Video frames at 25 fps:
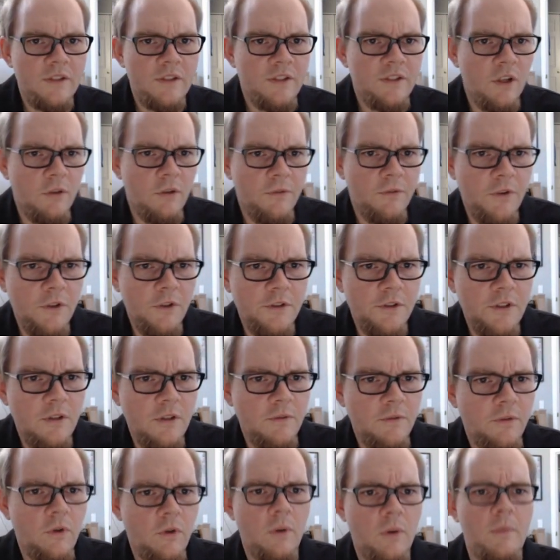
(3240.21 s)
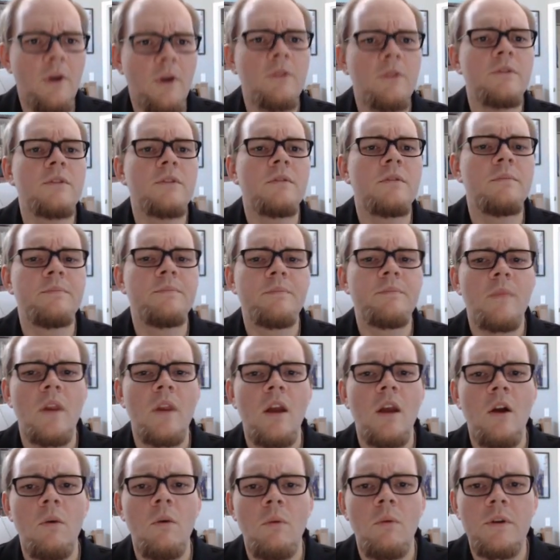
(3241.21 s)
So first and foremost,
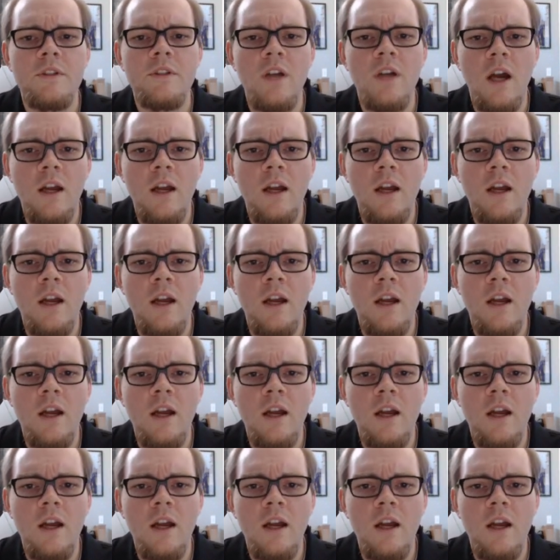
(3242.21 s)
we're